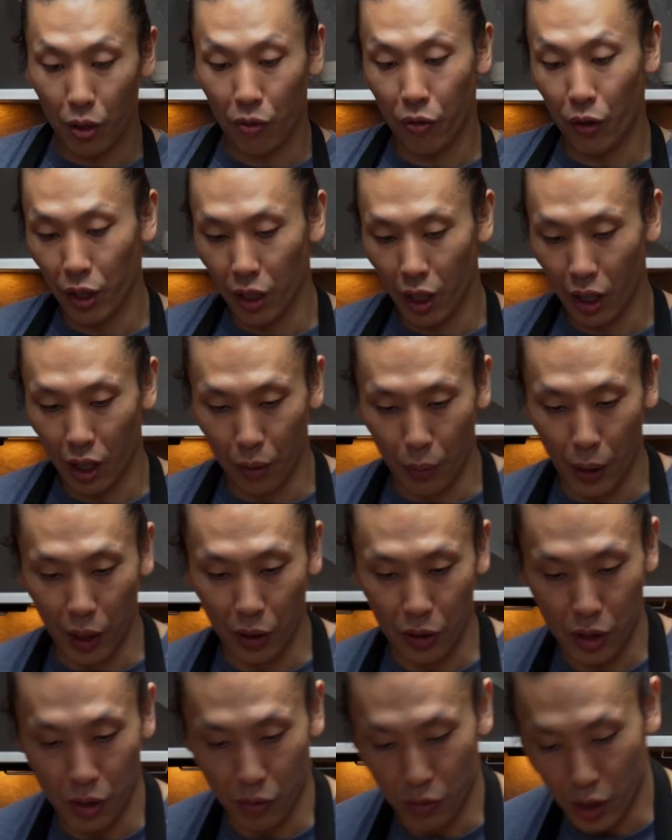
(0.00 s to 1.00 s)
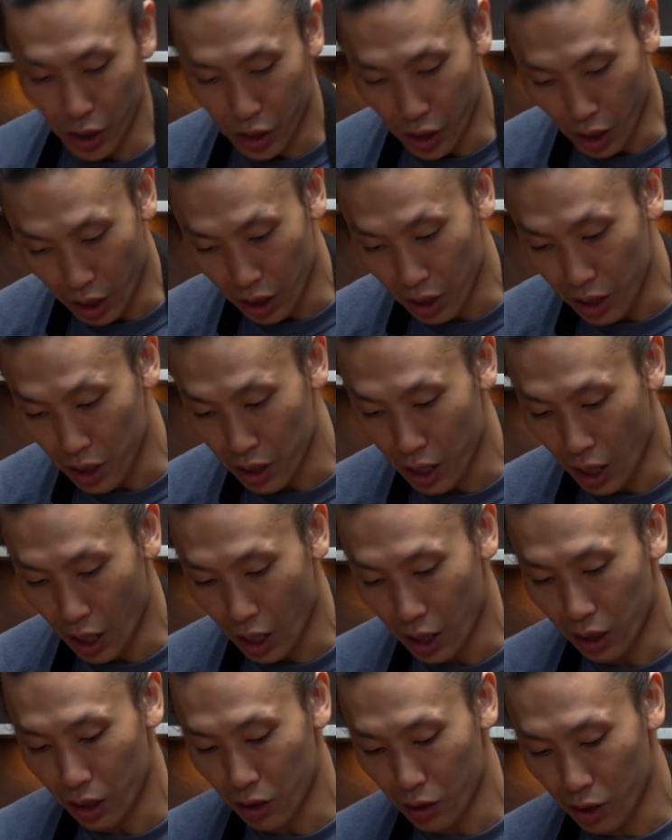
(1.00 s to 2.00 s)
The fun thing about ceviche is
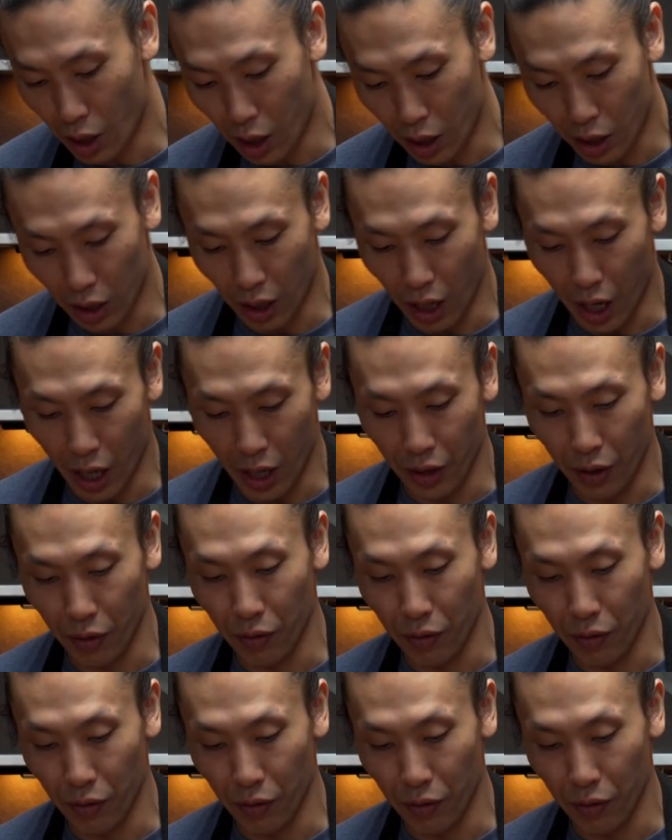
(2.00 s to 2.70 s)
that there's not a lot